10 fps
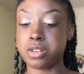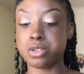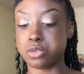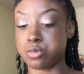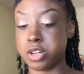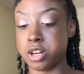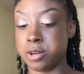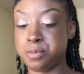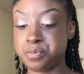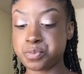it was
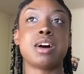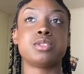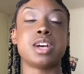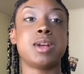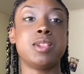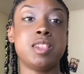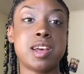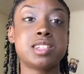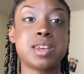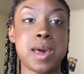weird. I was like,
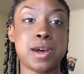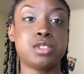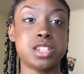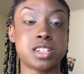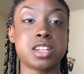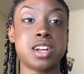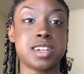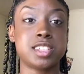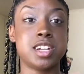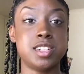let's have sex. And
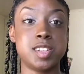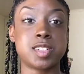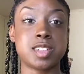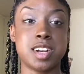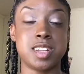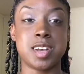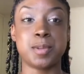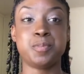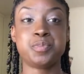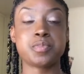I said, just like
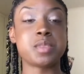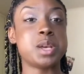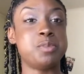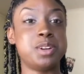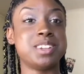that and we